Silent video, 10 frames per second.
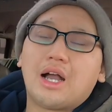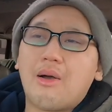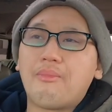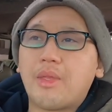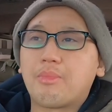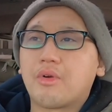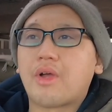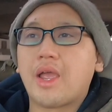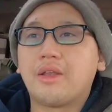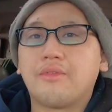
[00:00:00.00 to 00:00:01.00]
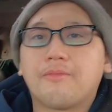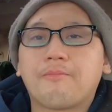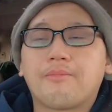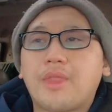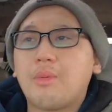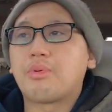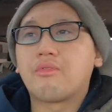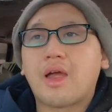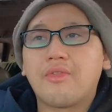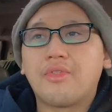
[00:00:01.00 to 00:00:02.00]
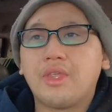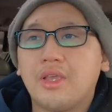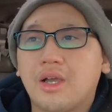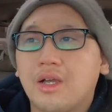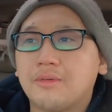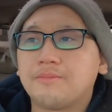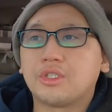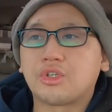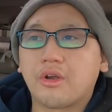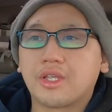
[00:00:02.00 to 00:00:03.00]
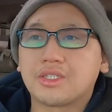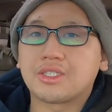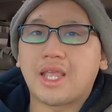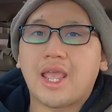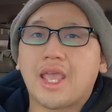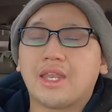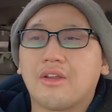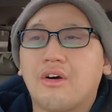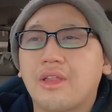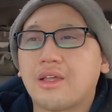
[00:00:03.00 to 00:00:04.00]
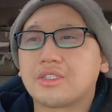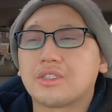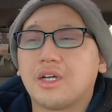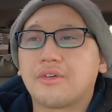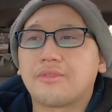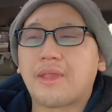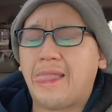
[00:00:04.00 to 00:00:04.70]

Um, they provide they provide the uh, the target stand and all that stuff.